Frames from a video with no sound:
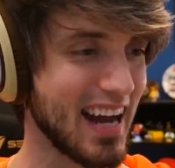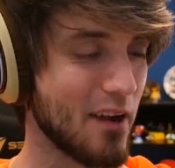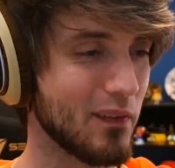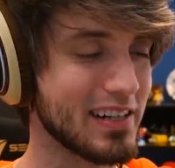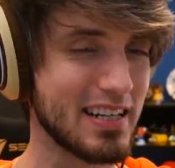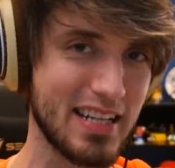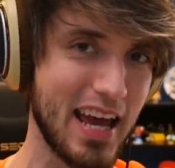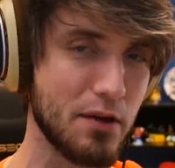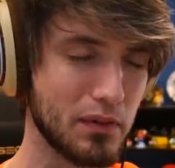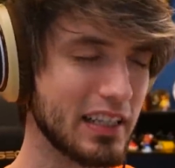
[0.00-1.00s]
I wanna
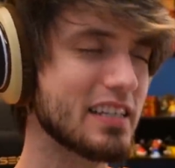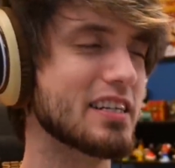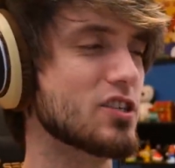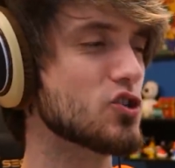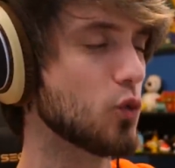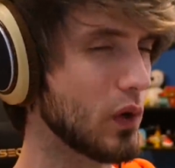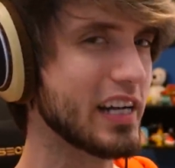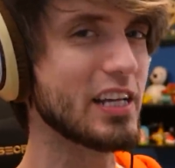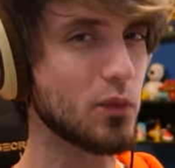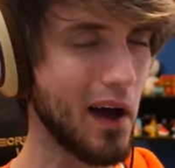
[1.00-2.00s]
say released in
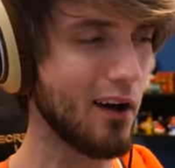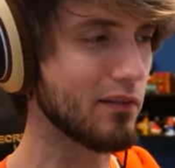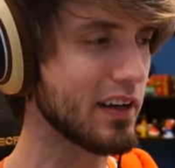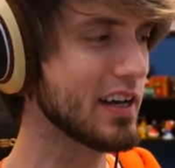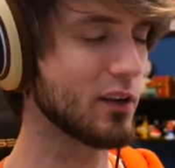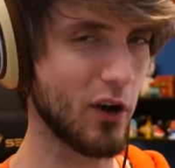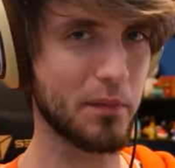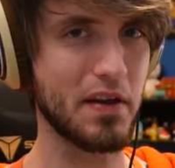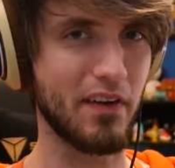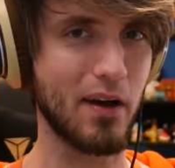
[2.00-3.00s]
2012.
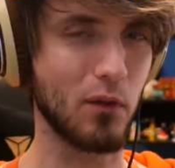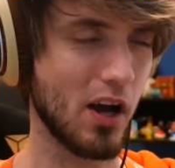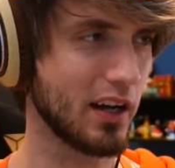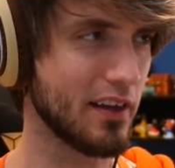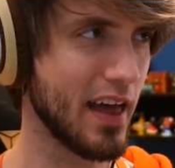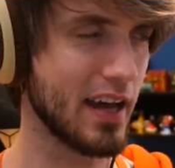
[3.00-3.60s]
Correct me if I'm wrong on